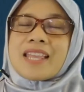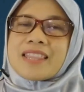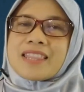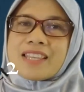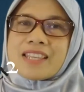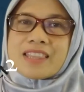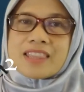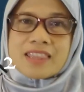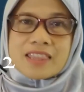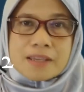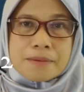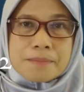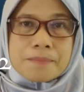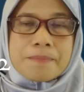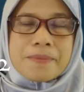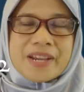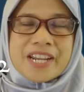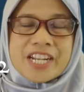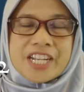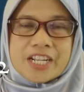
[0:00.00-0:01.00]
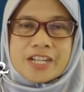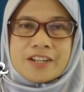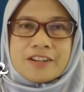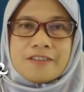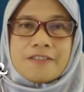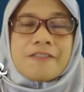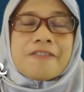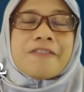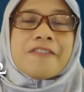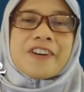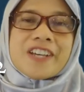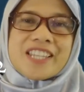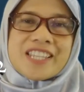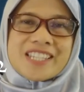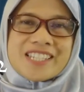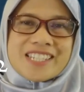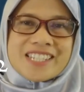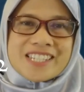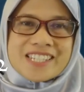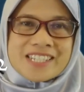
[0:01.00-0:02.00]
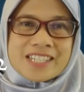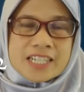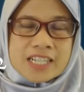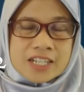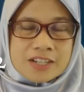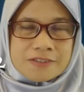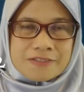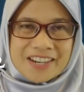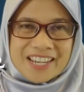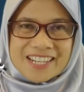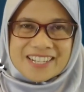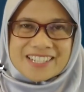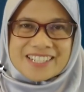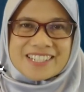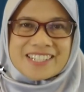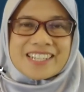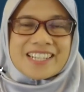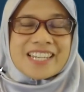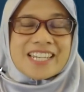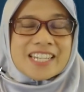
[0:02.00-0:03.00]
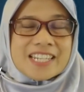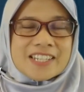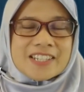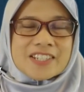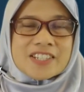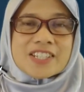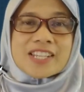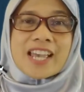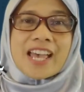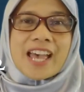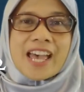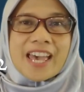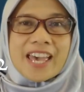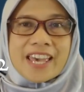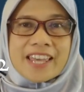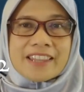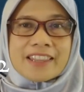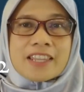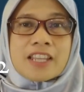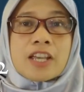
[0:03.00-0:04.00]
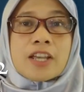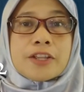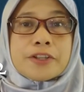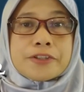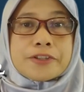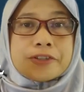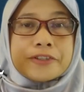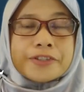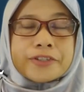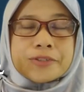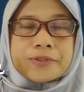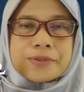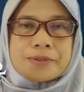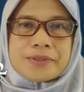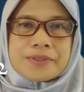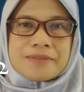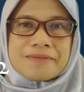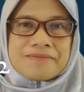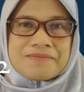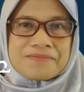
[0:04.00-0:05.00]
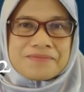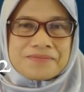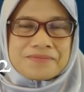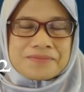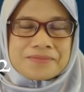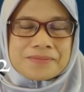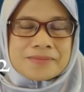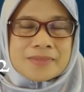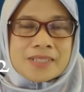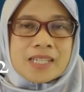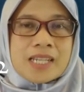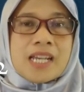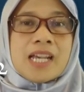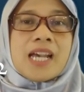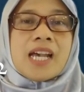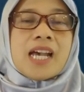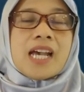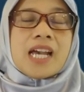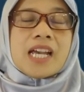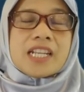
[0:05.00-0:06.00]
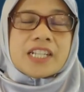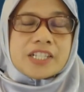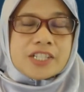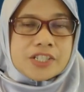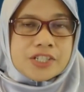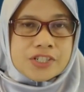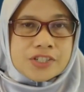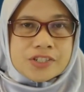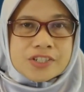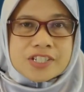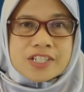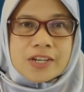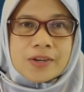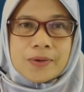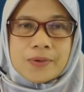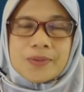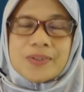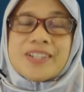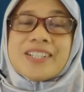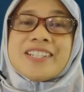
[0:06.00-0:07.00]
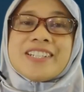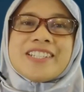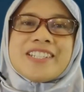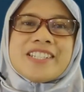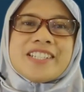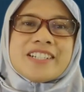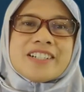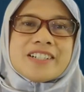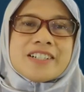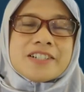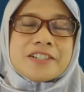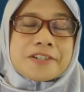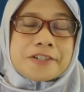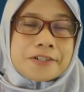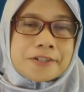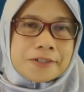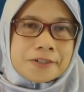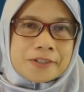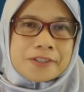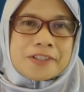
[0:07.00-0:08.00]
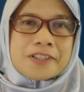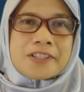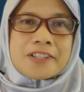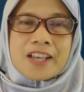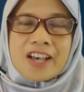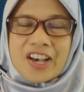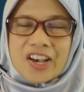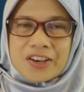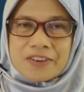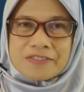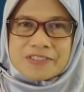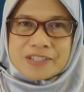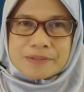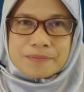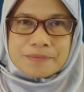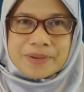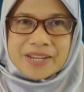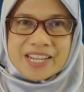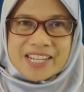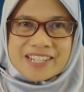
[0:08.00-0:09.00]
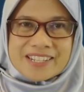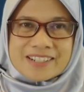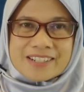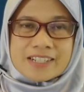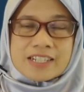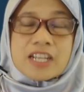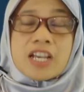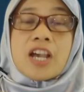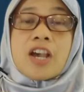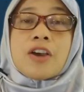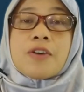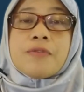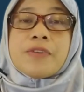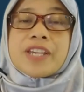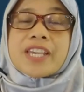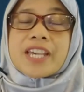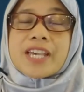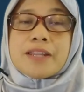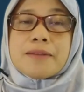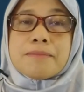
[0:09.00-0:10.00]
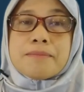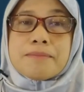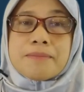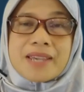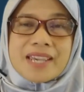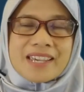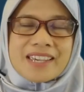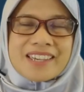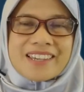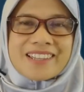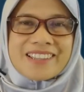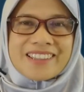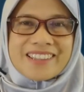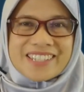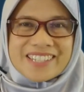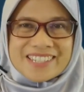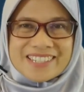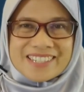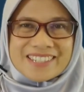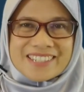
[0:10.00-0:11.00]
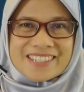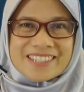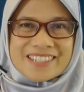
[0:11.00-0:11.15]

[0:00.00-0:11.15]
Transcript: The third pattern for the sequence is F2. And to know the rule of the pattern, we can make a list